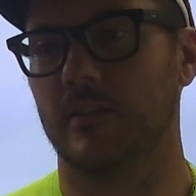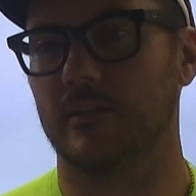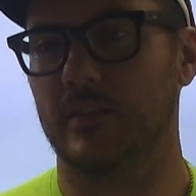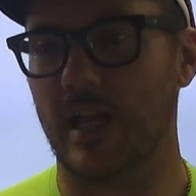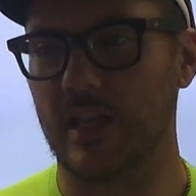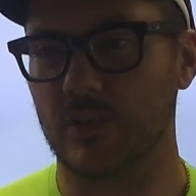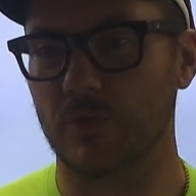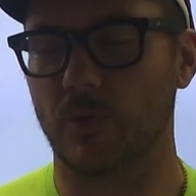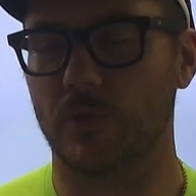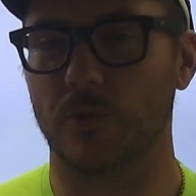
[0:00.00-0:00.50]

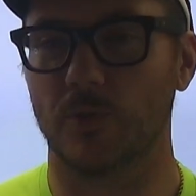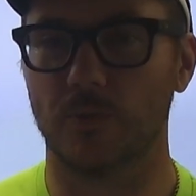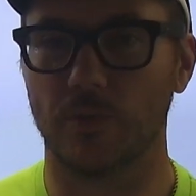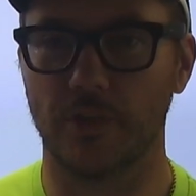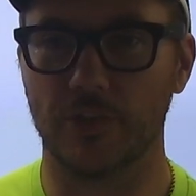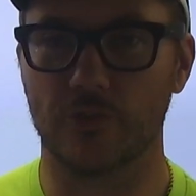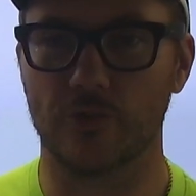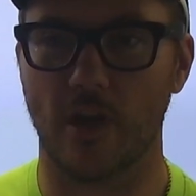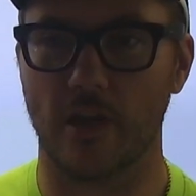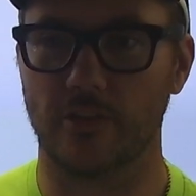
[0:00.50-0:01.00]
That's what they're
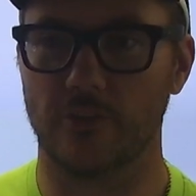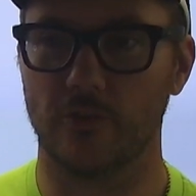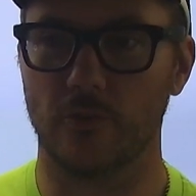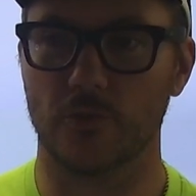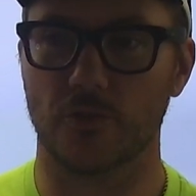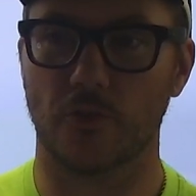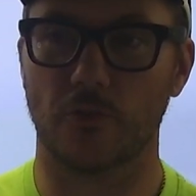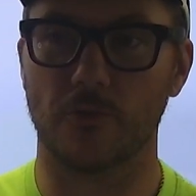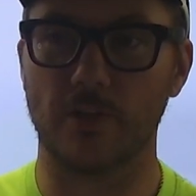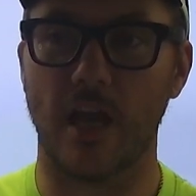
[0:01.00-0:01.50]
really trying to do.
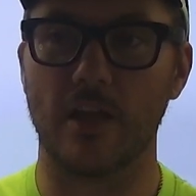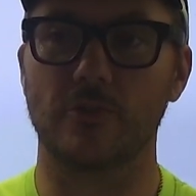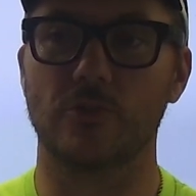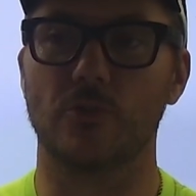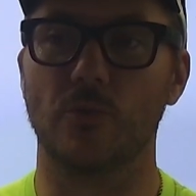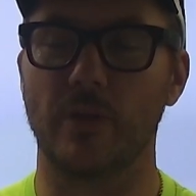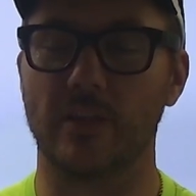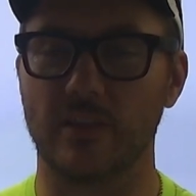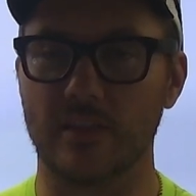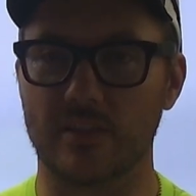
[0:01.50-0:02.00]
So they're not
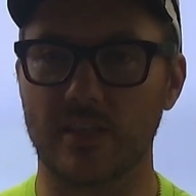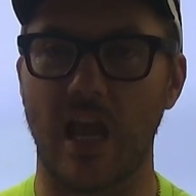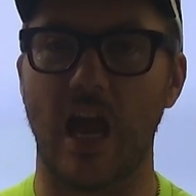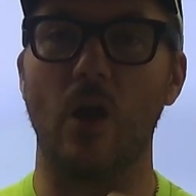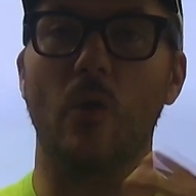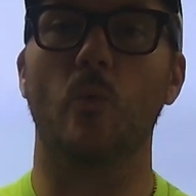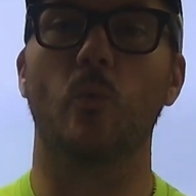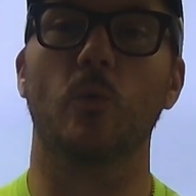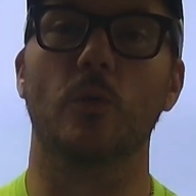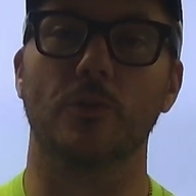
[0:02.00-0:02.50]
doing this
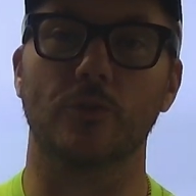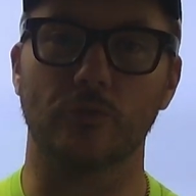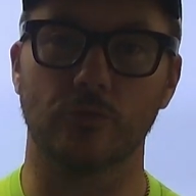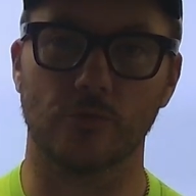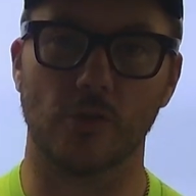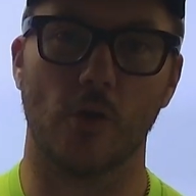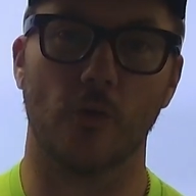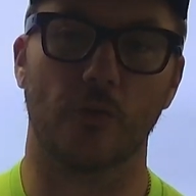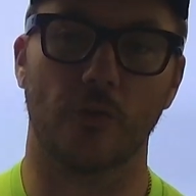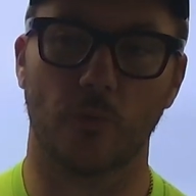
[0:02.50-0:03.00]
outward
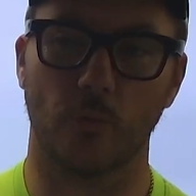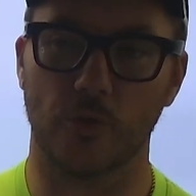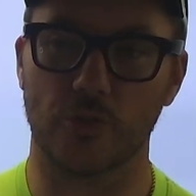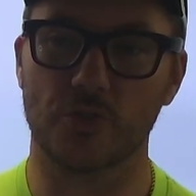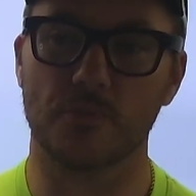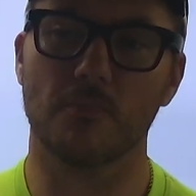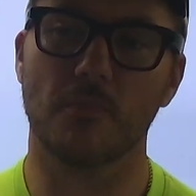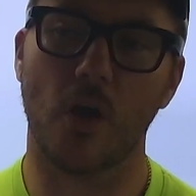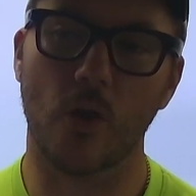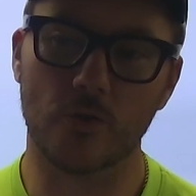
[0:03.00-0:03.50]
growth,
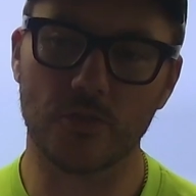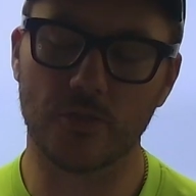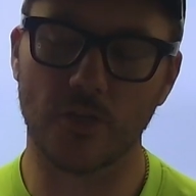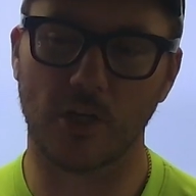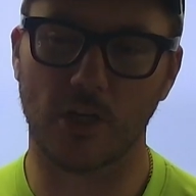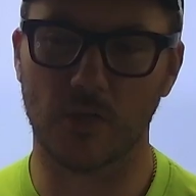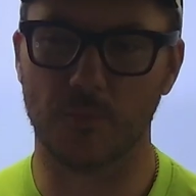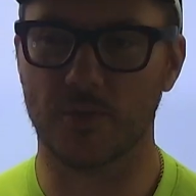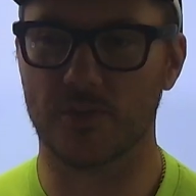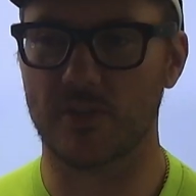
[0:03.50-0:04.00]
which most
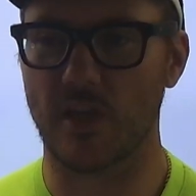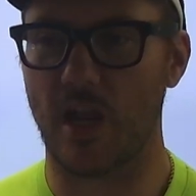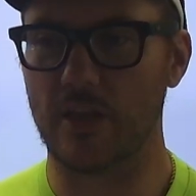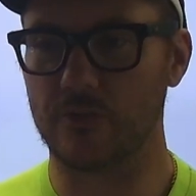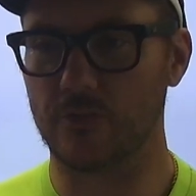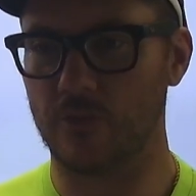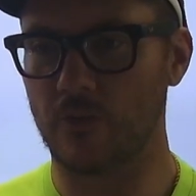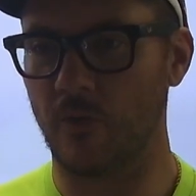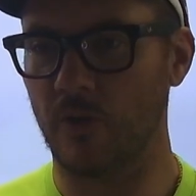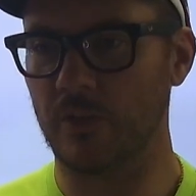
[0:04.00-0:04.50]

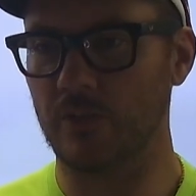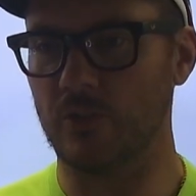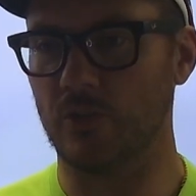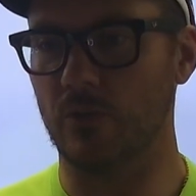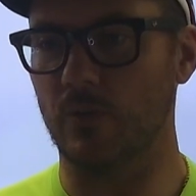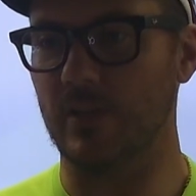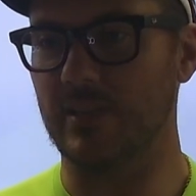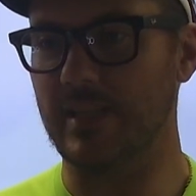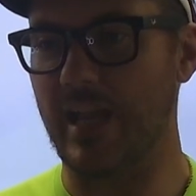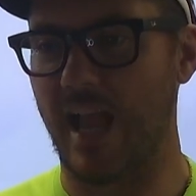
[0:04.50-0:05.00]
herbicides are going
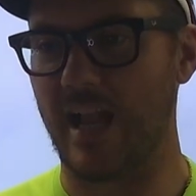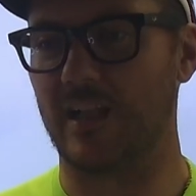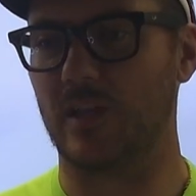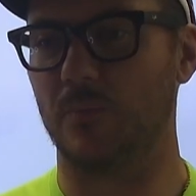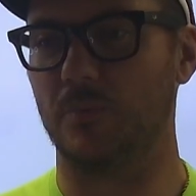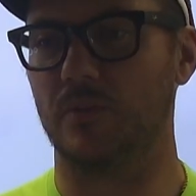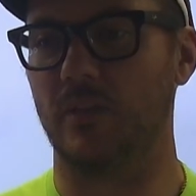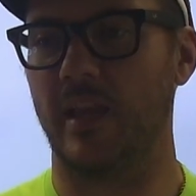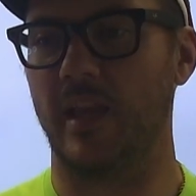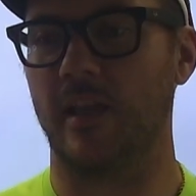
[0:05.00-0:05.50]
to attack a
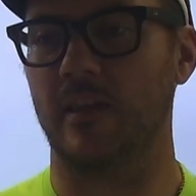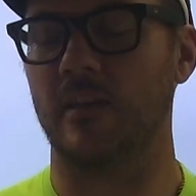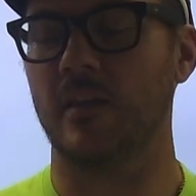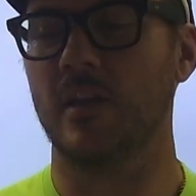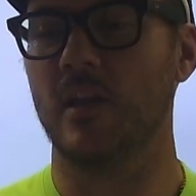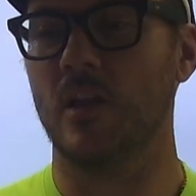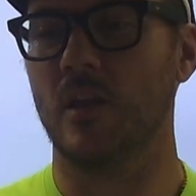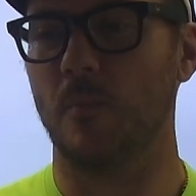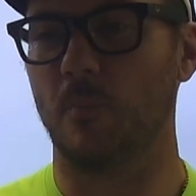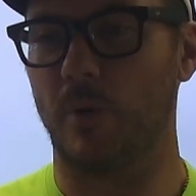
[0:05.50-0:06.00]
plant
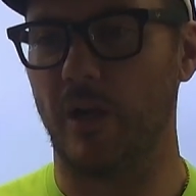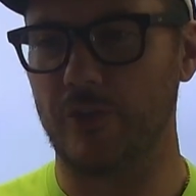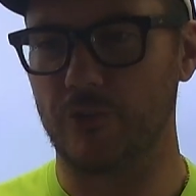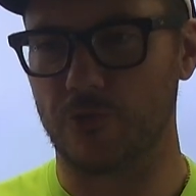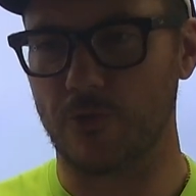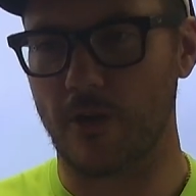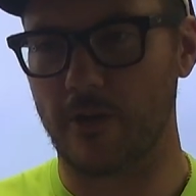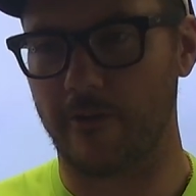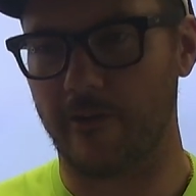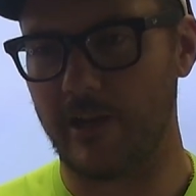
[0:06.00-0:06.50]
by
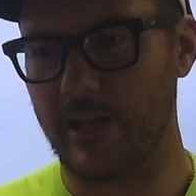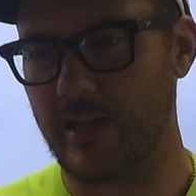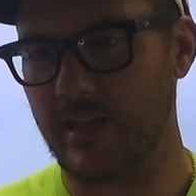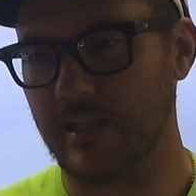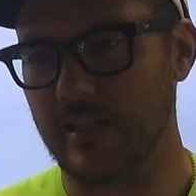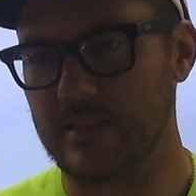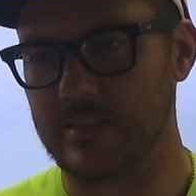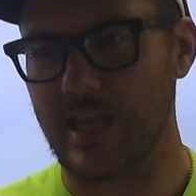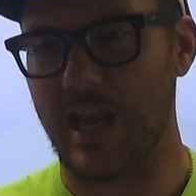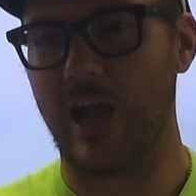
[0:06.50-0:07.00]
triggering
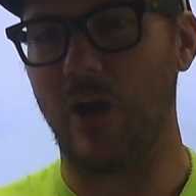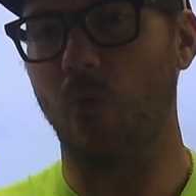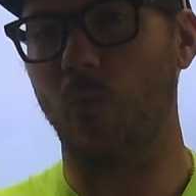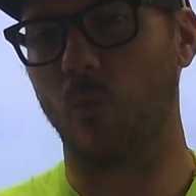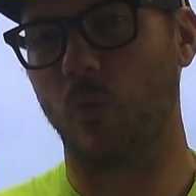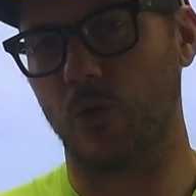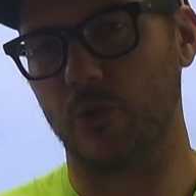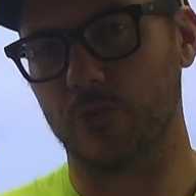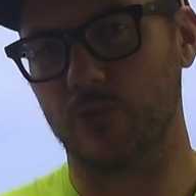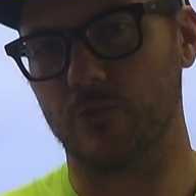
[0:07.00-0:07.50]
its
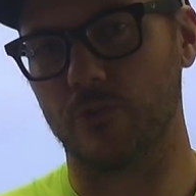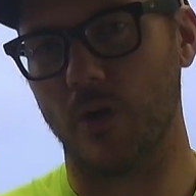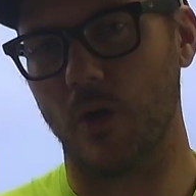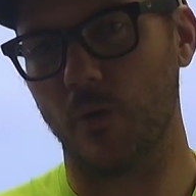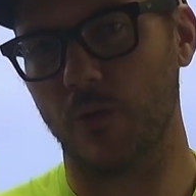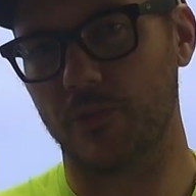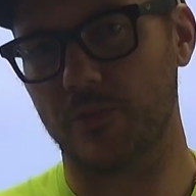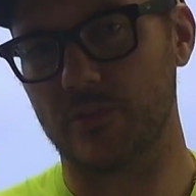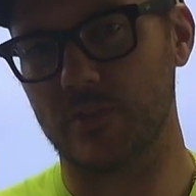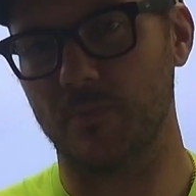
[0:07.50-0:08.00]
outward
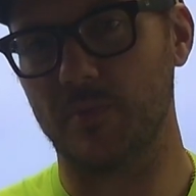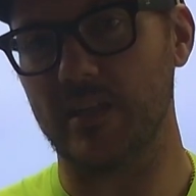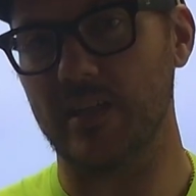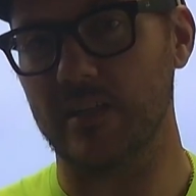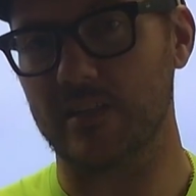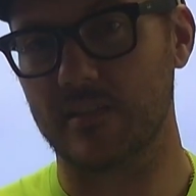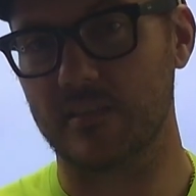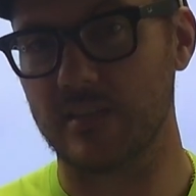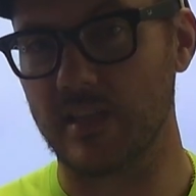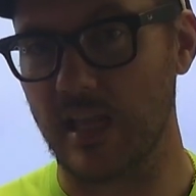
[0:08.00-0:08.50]
growth to be
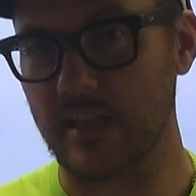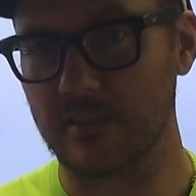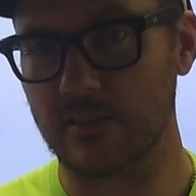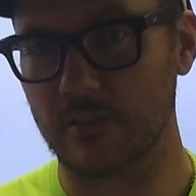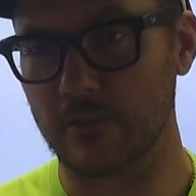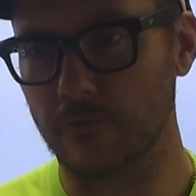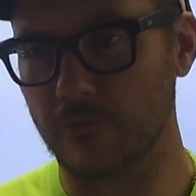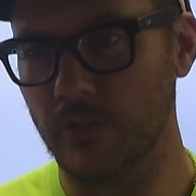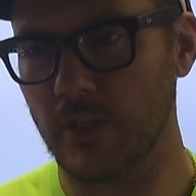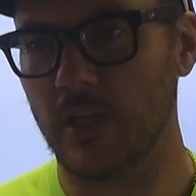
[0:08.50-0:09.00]

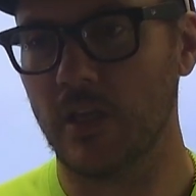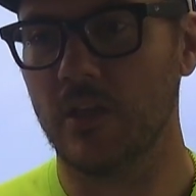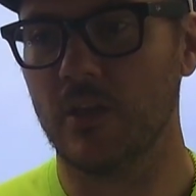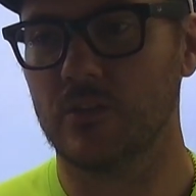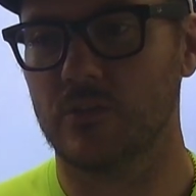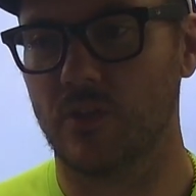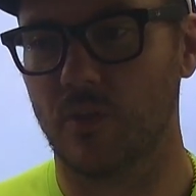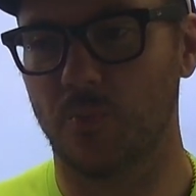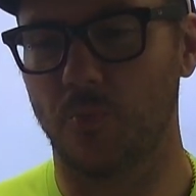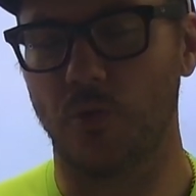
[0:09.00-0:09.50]
excessive
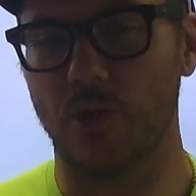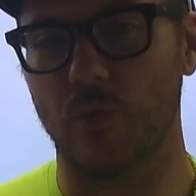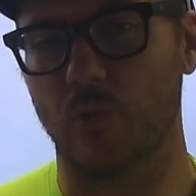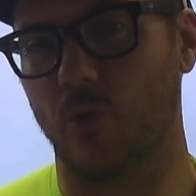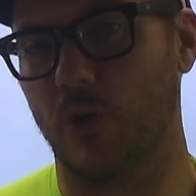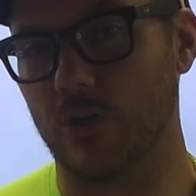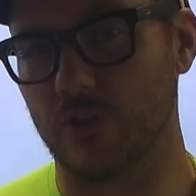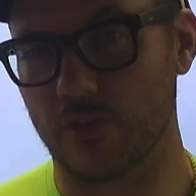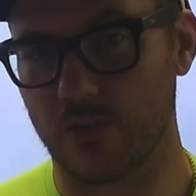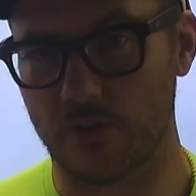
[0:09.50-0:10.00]
to the point
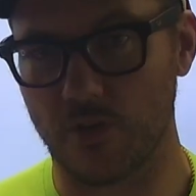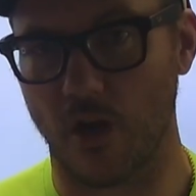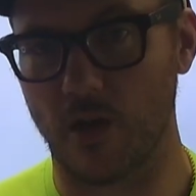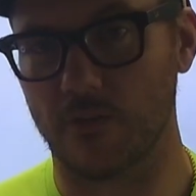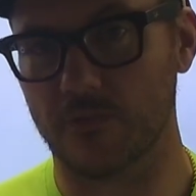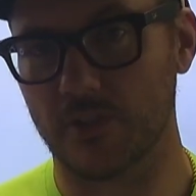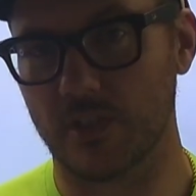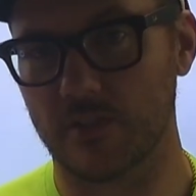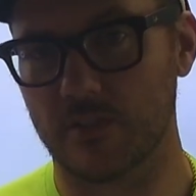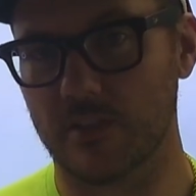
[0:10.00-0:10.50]
where it
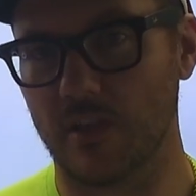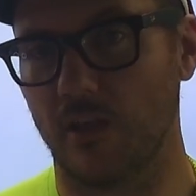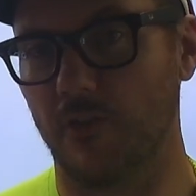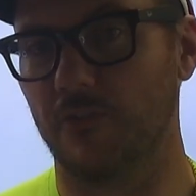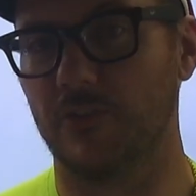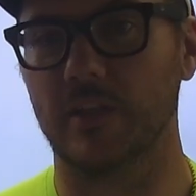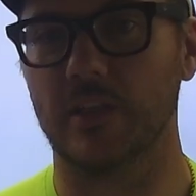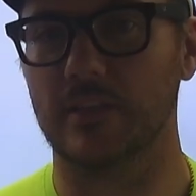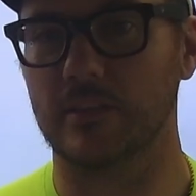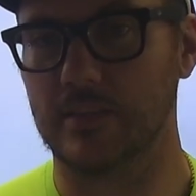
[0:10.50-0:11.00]
starves
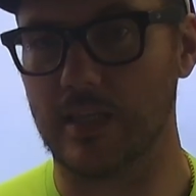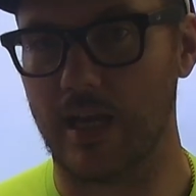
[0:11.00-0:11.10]
itself and it